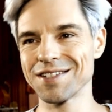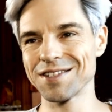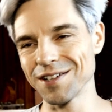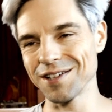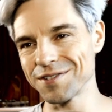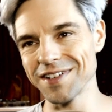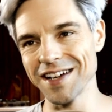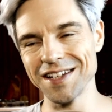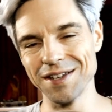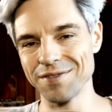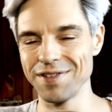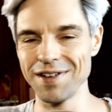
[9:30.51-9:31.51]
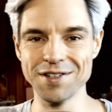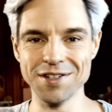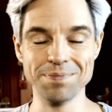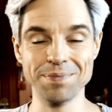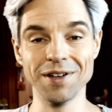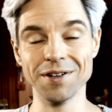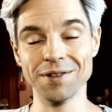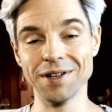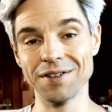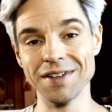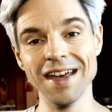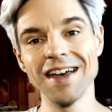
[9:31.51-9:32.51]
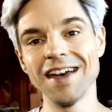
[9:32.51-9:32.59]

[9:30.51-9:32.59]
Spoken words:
songwriting features built around.